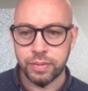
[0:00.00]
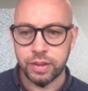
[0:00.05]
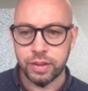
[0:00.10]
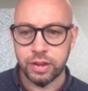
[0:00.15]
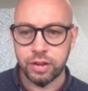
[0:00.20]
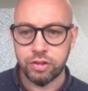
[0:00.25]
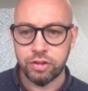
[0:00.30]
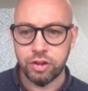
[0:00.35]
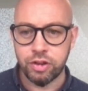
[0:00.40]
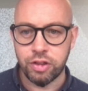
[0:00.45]

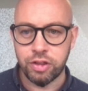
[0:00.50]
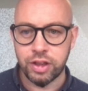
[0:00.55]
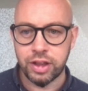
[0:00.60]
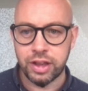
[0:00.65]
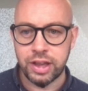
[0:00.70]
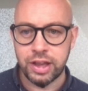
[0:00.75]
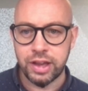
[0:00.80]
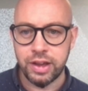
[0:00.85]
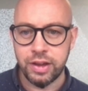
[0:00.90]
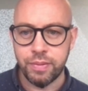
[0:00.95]
There's nothing
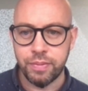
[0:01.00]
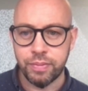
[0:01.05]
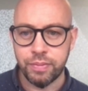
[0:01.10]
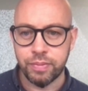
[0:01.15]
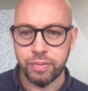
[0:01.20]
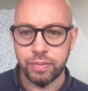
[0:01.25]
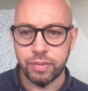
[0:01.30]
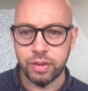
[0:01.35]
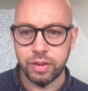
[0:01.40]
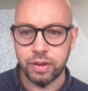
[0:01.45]
here,
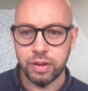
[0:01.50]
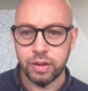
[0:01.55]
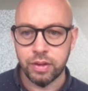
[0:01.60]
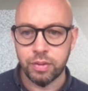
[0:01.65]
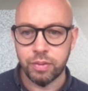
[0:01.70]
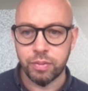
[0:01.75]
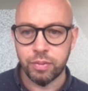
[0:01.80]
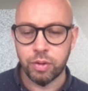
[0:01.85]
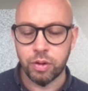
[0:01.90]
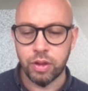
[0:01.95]

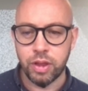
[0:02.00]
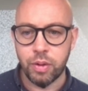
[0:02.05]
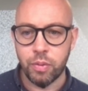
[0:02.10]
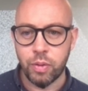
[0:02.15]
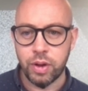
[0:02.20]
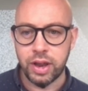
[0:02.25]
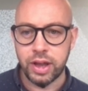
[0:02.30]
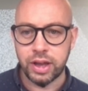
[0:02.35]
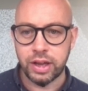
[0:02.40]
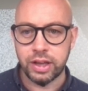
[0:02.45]
but then
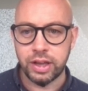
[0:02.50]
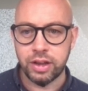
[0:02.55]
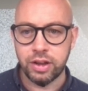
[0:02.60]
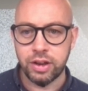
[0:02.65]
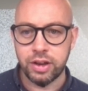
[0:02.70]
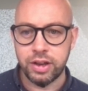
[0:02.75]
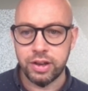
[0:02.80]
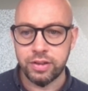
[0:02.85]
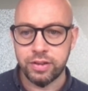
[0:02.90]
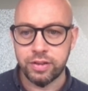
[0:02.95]
when I click on
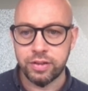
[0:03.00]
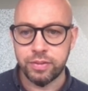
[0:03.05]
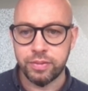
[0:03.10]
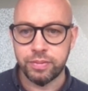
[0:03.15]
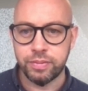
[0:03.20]
it,